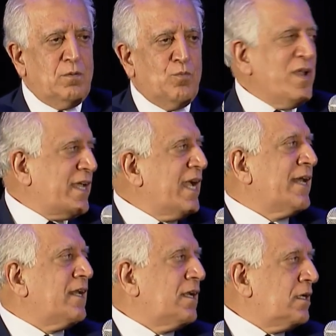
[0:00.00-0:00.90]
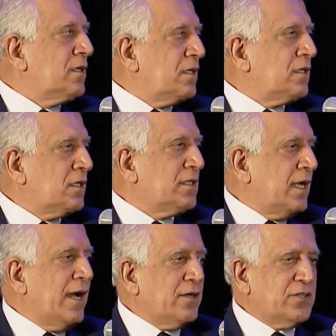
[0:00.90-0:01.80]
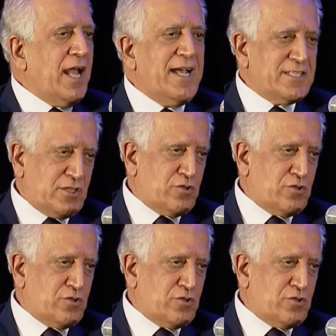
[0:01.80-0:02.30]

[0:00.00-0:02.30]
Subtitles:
we can. Our task